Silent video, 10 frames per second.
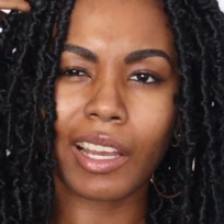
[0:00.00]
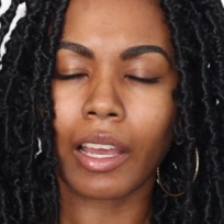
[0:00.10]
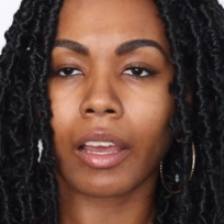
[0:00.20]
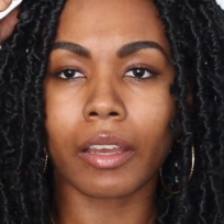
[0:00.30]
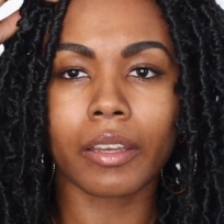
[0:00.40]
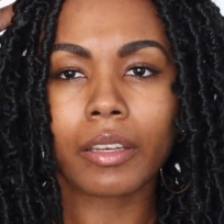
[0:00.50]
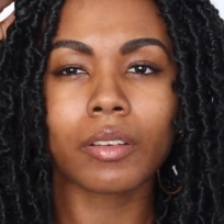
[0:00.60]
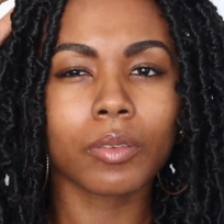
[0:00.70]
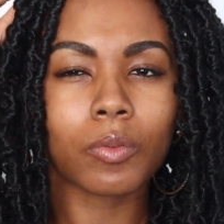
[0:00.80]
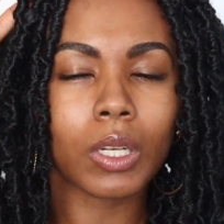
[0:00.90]
I
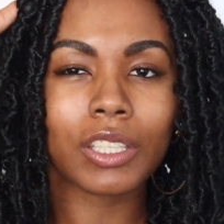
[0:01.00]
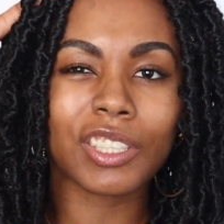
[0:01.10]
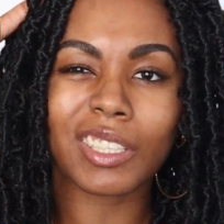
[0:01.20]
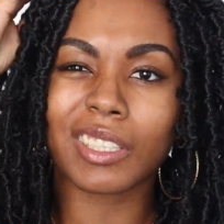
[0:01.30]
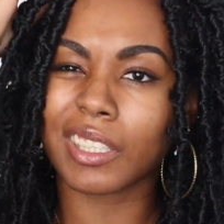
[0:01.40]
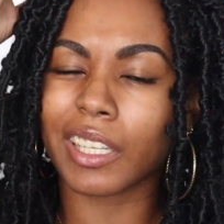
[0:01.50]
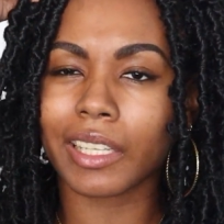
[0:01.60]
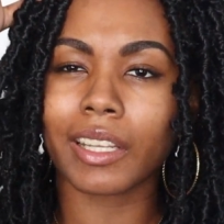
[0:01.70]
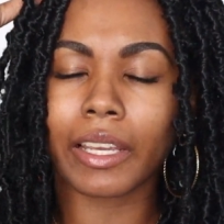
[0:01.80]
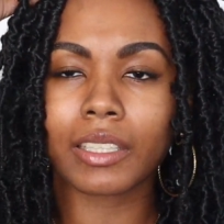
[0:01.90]
want to just
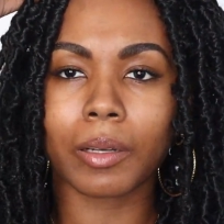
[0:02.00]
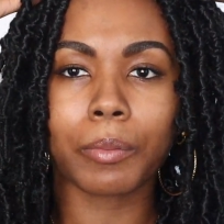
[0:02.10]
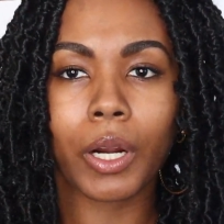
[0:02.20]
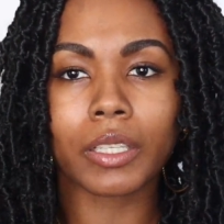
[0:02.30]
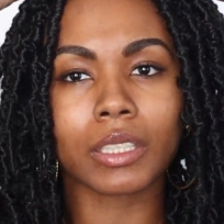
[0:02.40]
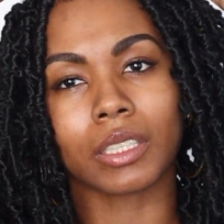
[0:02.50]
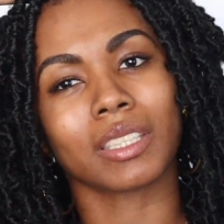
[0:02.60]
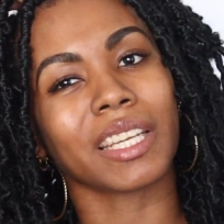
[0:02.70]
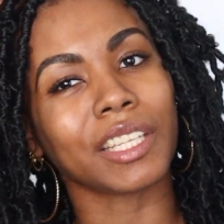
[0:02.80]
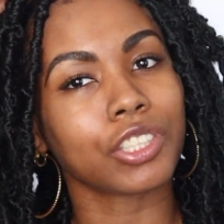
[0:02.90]
get, like, some parts this
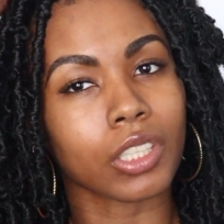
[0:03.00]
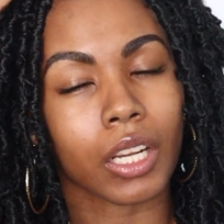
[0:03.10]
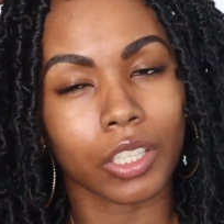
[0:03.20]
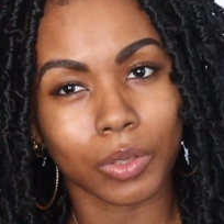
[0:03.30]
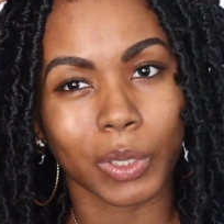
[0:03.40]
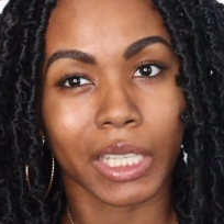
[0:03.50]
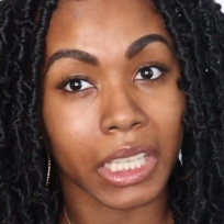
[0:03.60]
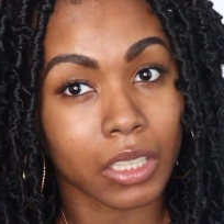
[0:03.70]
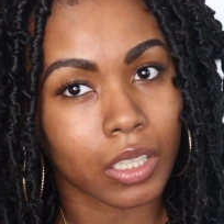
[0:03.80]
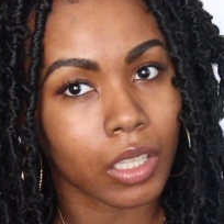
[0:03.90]
itch and I just want to
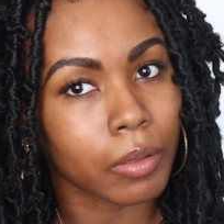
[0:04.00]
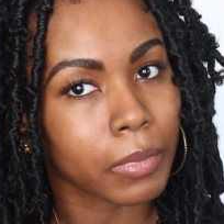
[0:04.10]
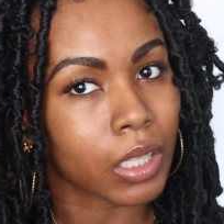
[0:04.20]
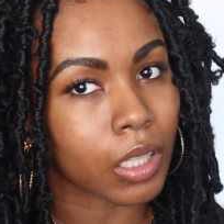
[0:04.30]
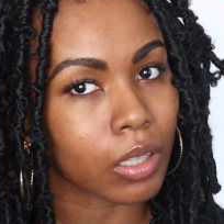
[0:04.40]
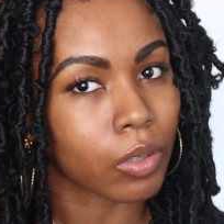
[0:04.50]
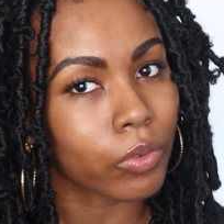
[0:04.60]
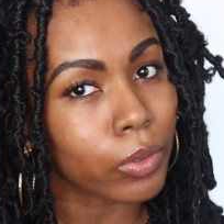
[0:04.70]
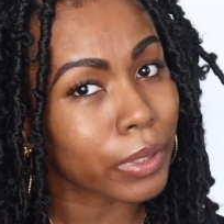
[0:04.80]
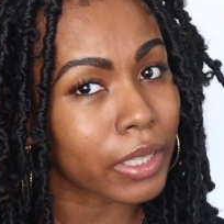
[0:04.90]
get to them and get it
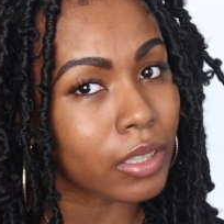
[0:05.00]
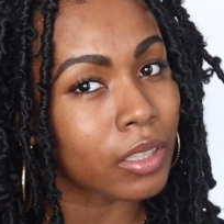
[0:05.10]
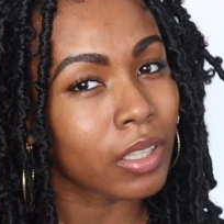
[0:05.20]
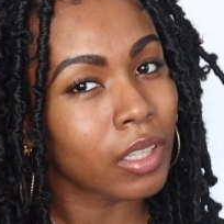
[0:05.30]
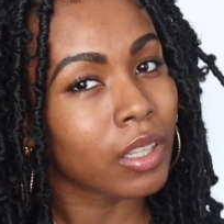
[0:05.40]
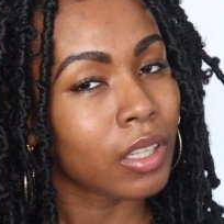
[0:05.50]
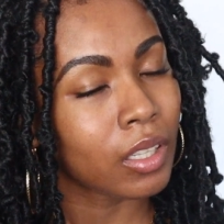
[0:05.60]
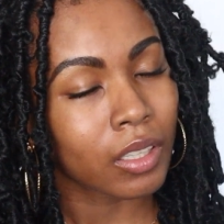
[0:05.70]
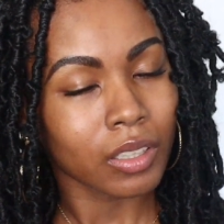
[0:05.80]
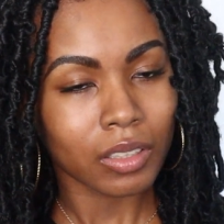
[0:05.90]
over with.
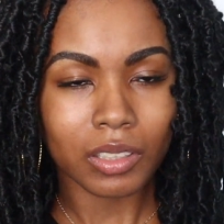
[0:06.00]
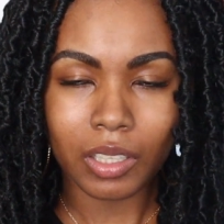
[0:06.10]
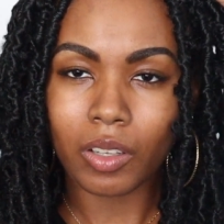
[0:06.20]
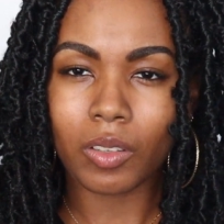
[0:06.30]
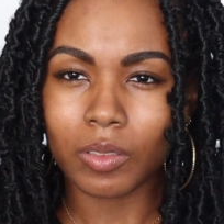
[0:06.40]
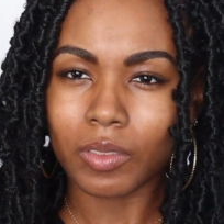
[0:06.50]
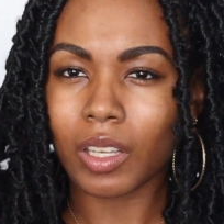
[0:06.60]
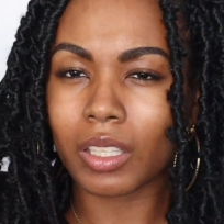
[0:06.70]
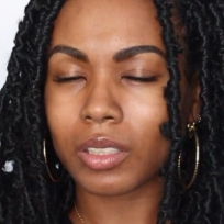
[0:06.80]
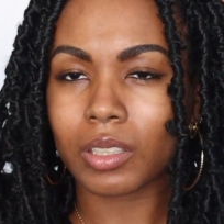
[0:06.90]
So
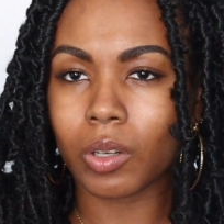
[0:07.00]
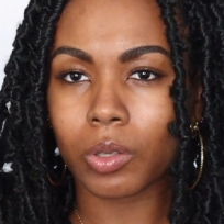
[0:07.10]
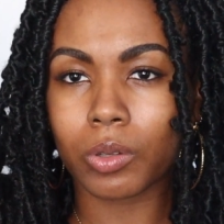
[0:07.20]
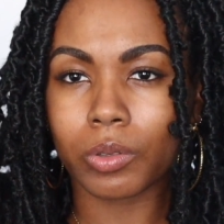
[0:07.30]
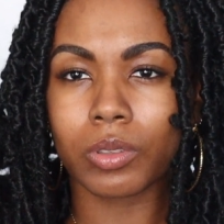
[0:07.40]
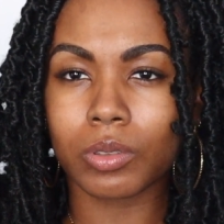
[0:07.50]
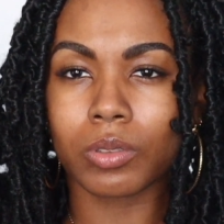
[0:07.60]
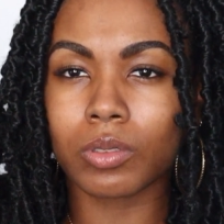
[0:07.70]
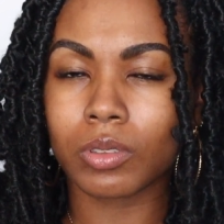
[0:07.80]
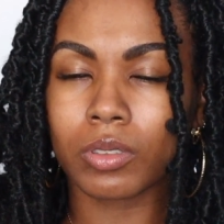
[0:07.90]
I just go through.